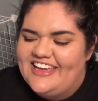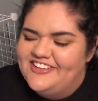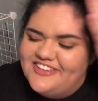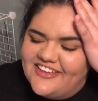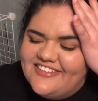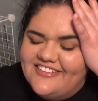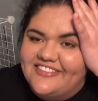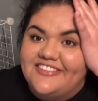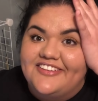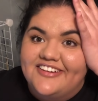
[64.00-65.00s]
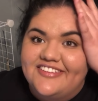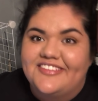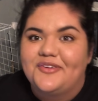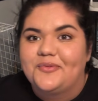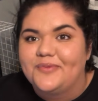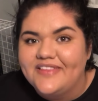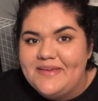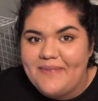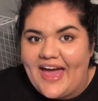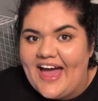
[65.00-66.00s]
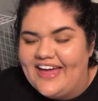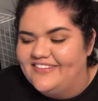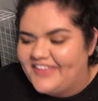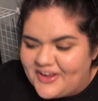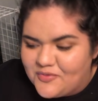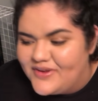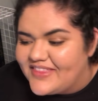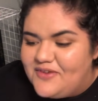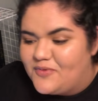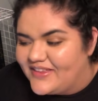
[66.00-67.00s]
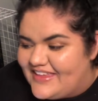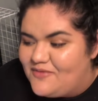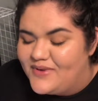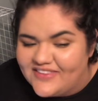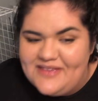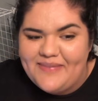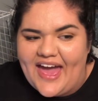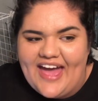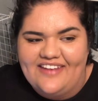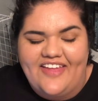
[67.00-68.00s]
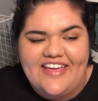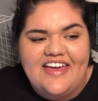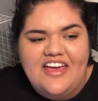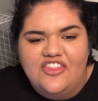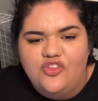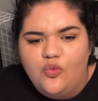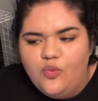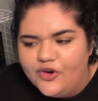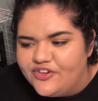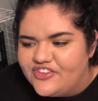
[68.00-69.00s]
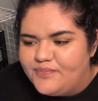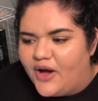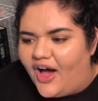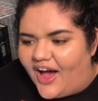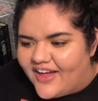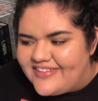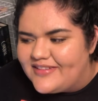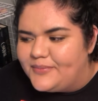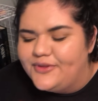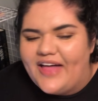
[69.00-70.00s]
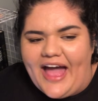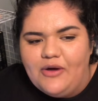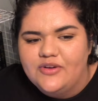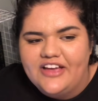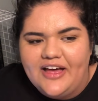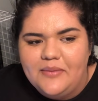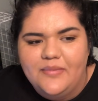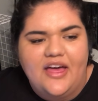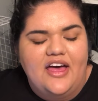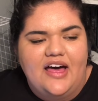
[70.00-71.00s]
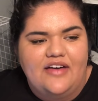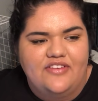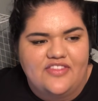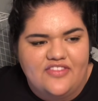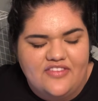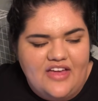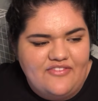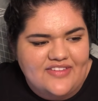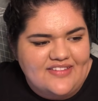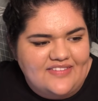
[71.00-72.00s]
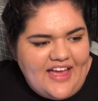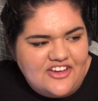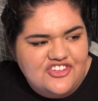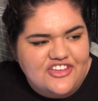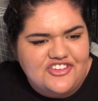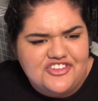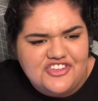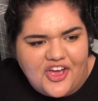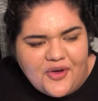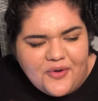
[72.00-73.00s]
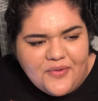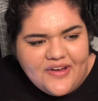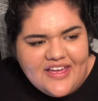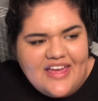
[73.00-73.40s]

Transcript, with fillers: it just looks really bad. Like, really, really, really bad. Like, the worst possible outcome of a, of a selection show